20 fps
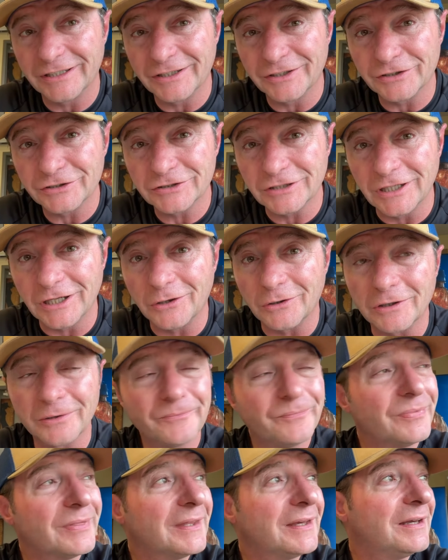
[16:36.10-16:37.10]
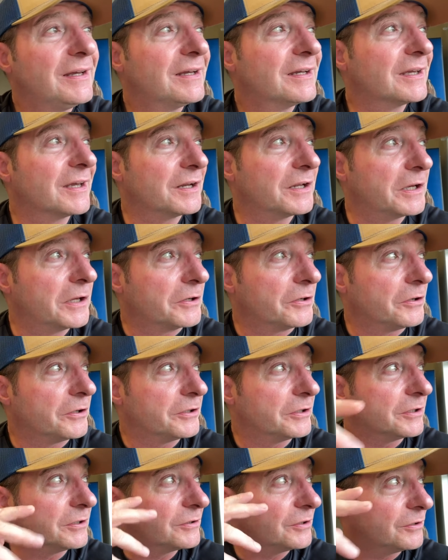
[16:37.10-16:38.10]
get a shower and head on
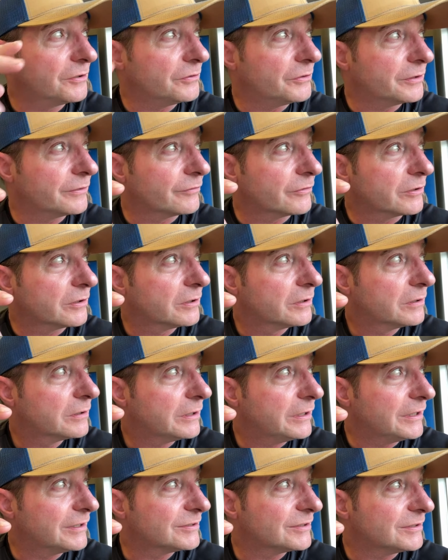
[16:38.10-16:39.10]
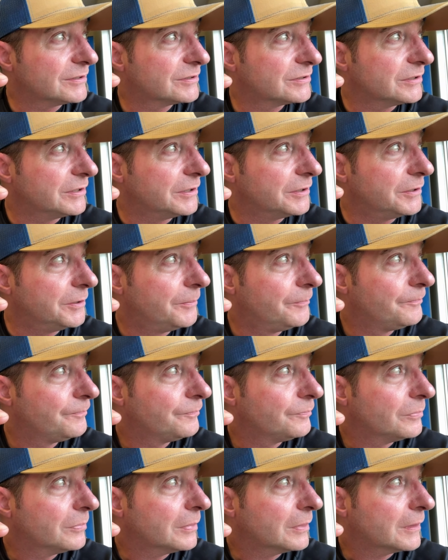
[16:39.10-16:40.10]
to deliver, as I said,
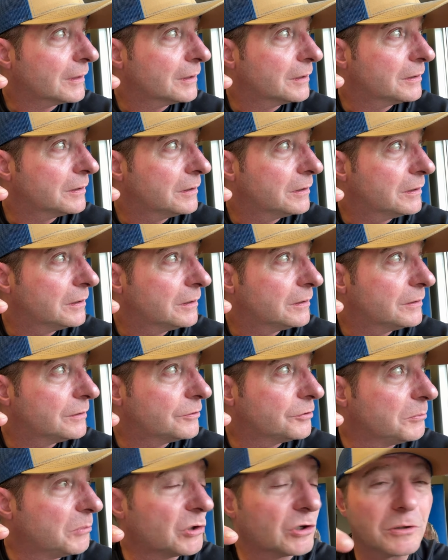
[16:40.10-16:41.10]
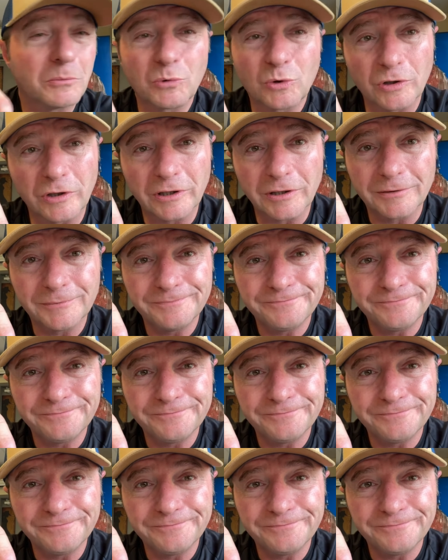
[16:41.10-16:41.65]
tomorrow morning.